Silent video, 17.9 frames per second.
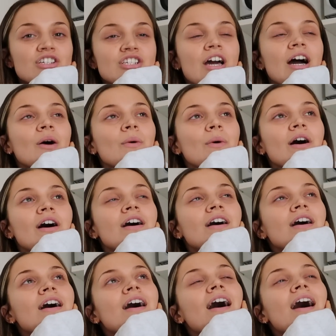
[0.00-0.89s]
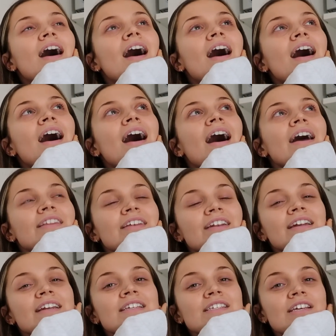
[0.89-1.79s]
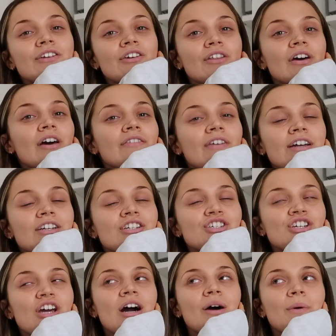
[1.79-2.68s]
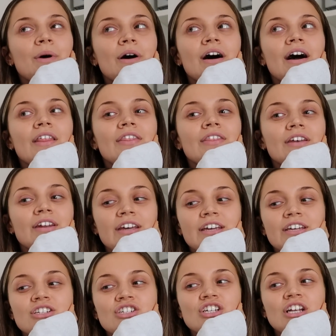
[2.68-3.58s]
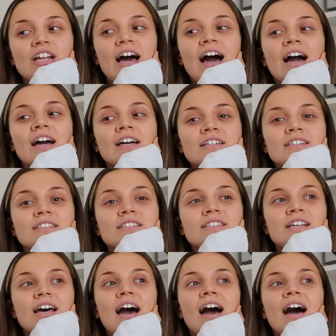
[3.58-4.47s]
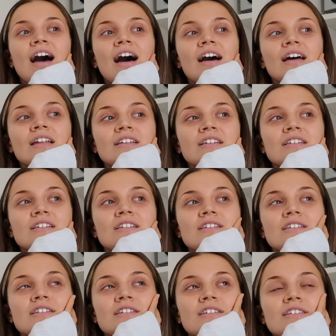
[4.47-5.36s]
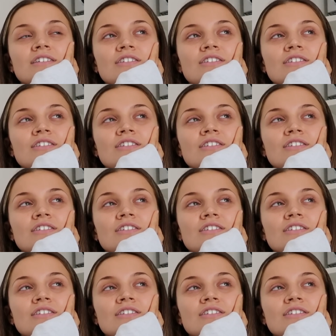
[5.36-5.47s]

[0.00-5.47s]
a shower, and then at least I know that I've had a shower, and then I can chillax and